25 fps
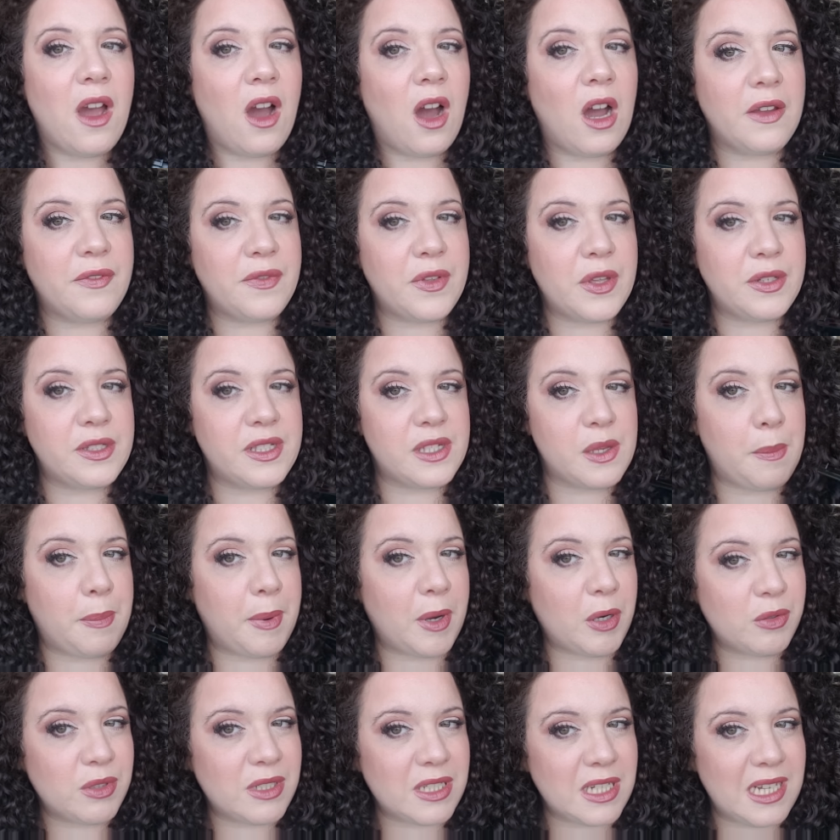I've used a
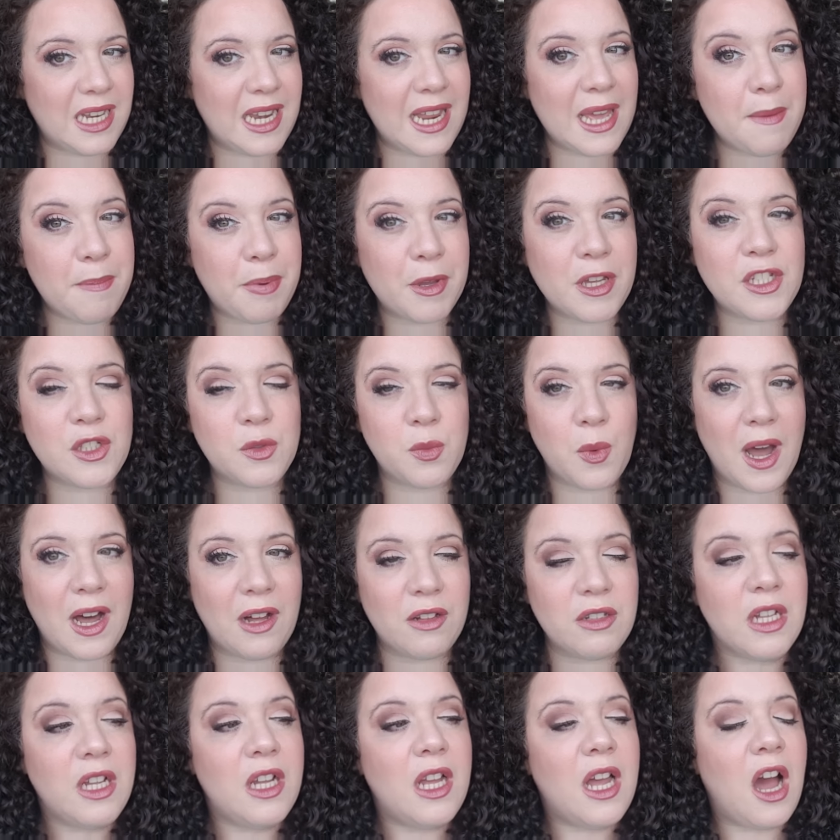bolder lip as
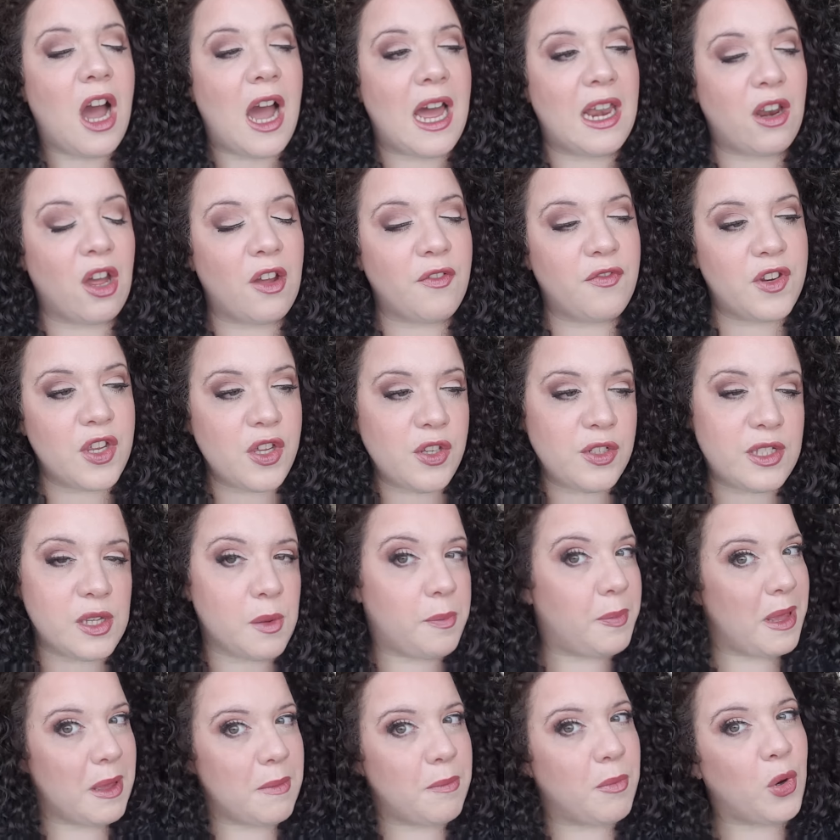well, and I've used a
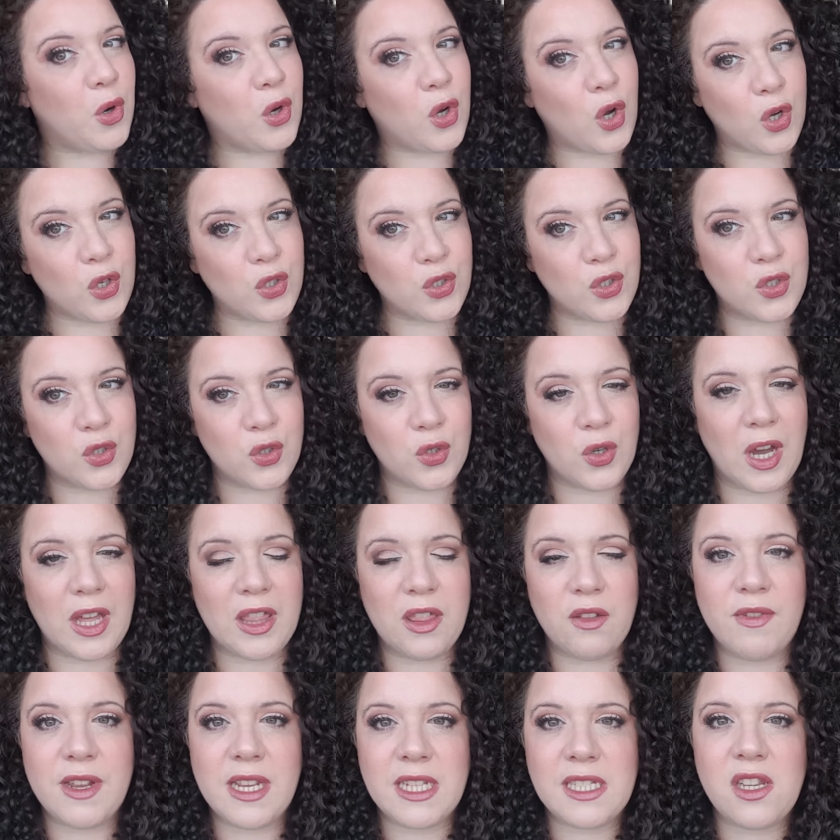bit more contour.
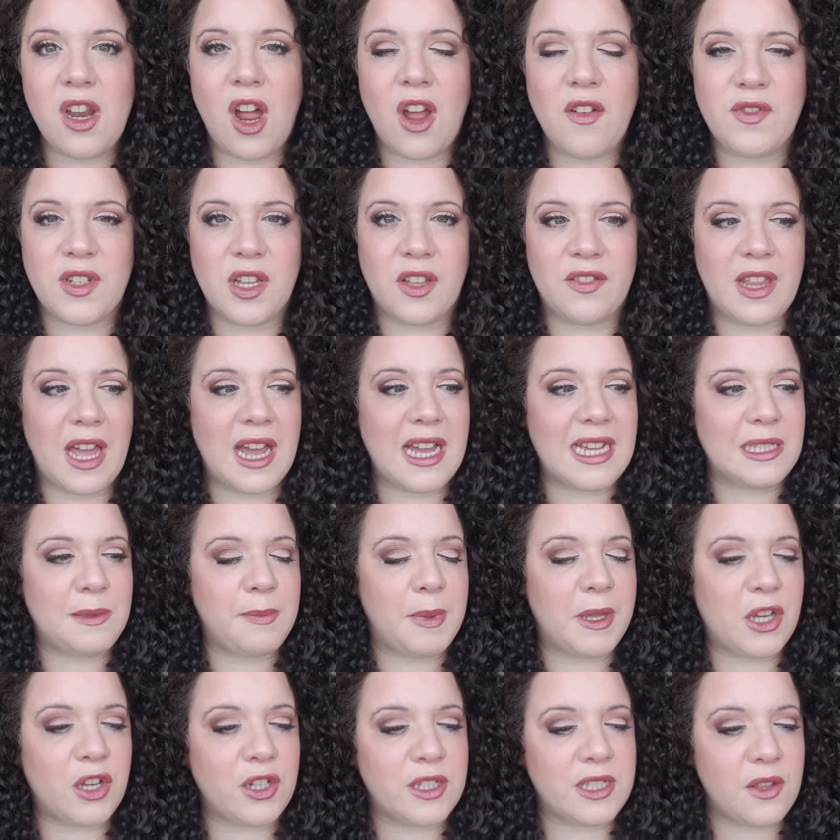And the reason I've done that is
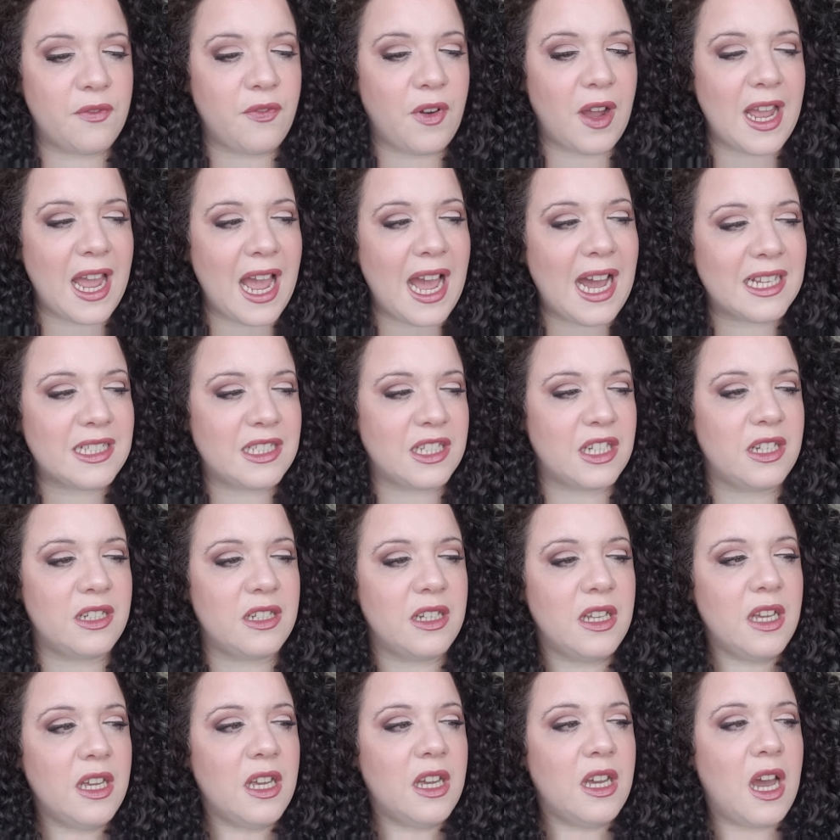because if I
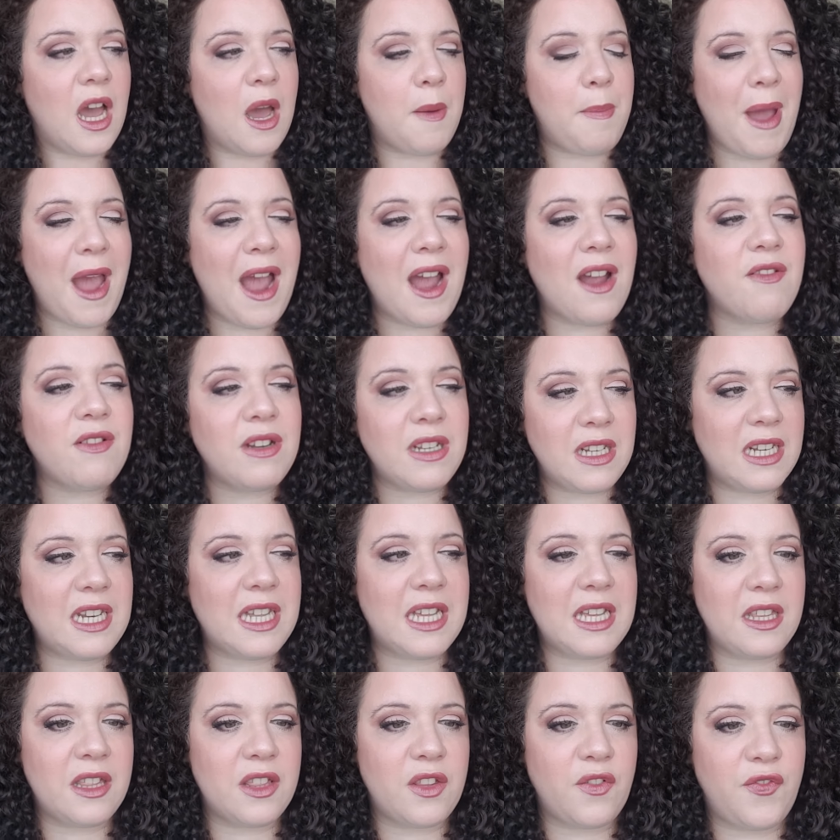hadn't,
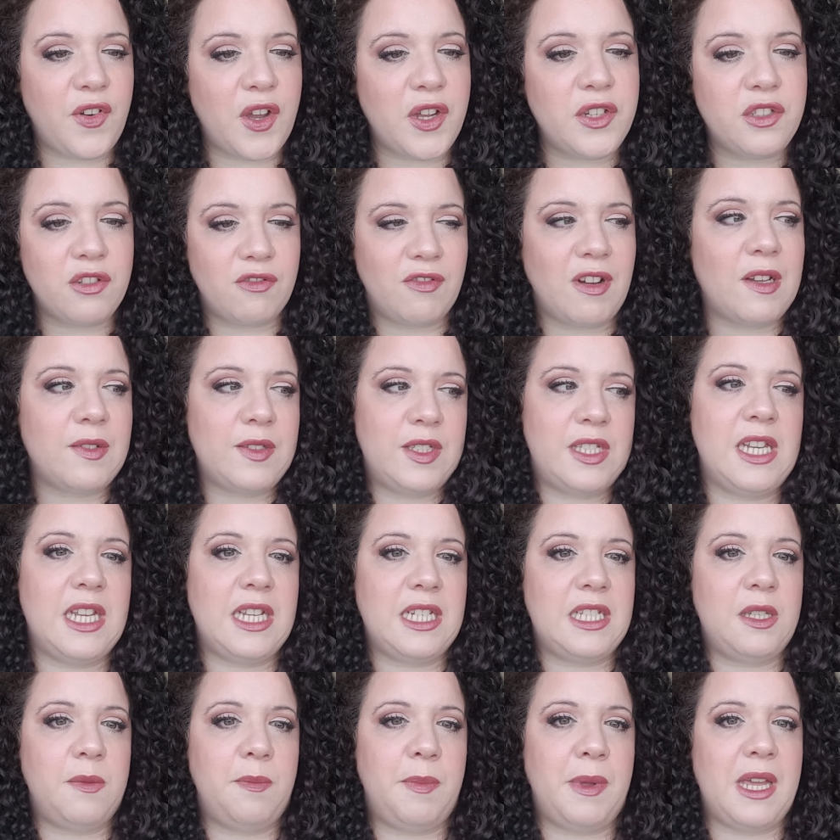apparently the photographs
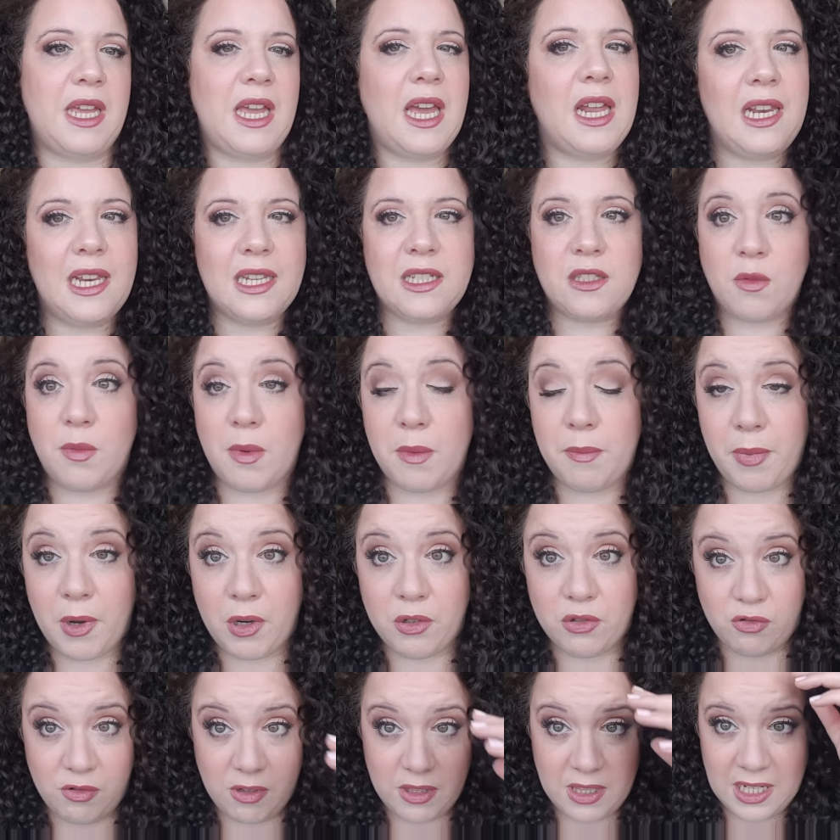need to be a little bit
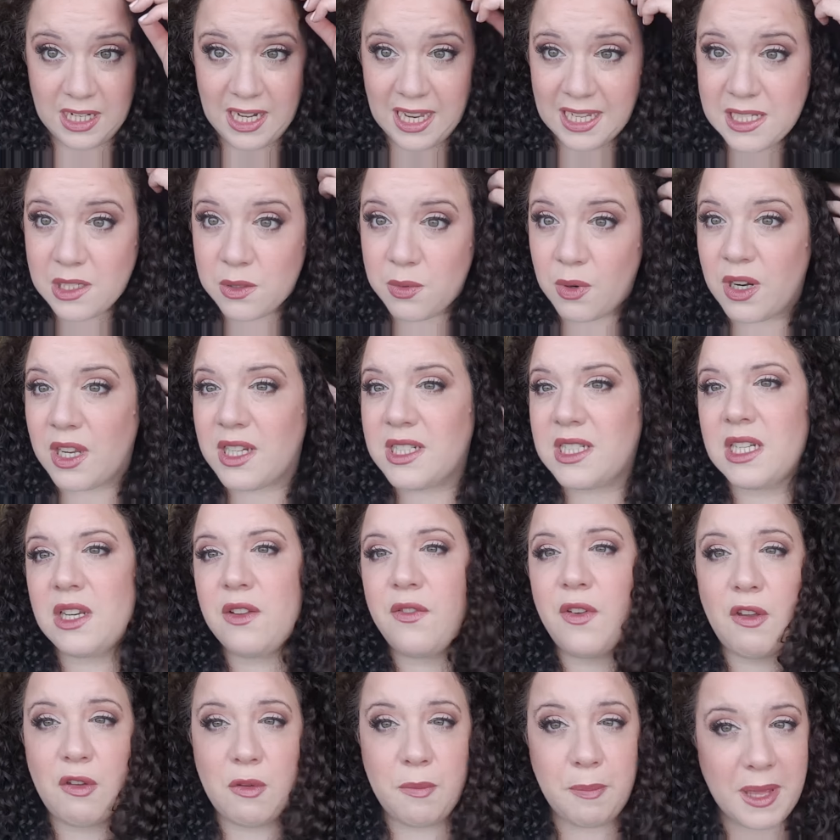bolder. In the last one I did
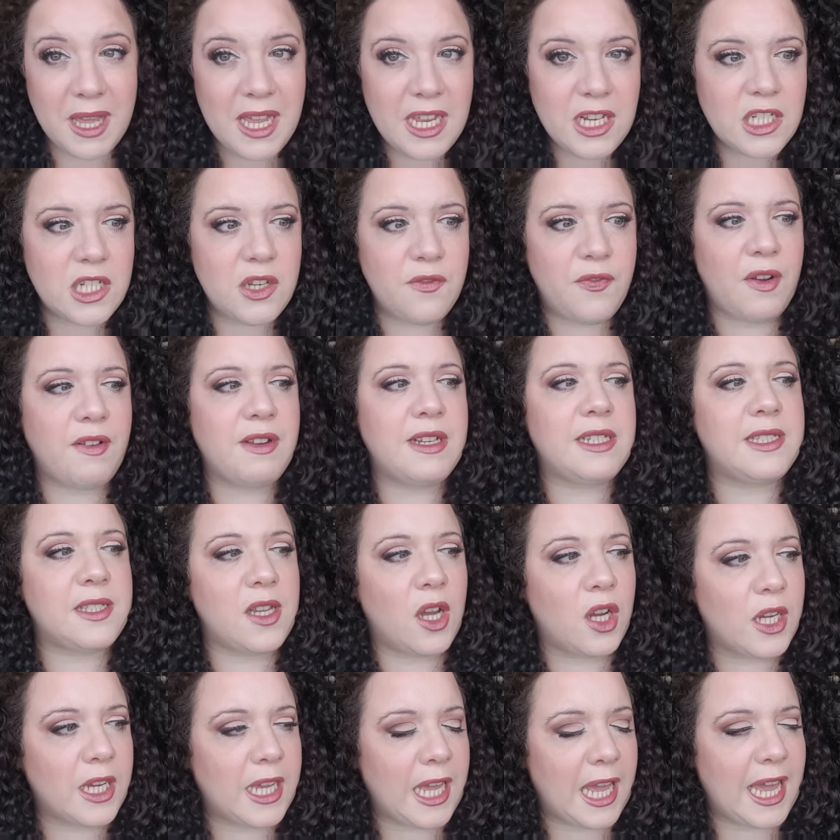it very peachy, very
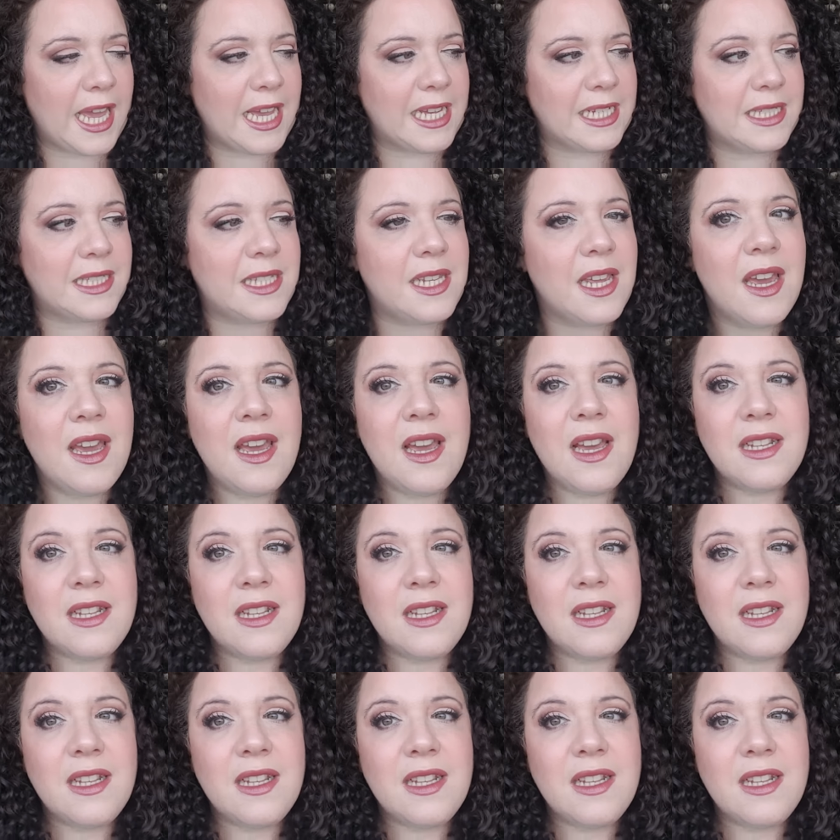sun-kissed.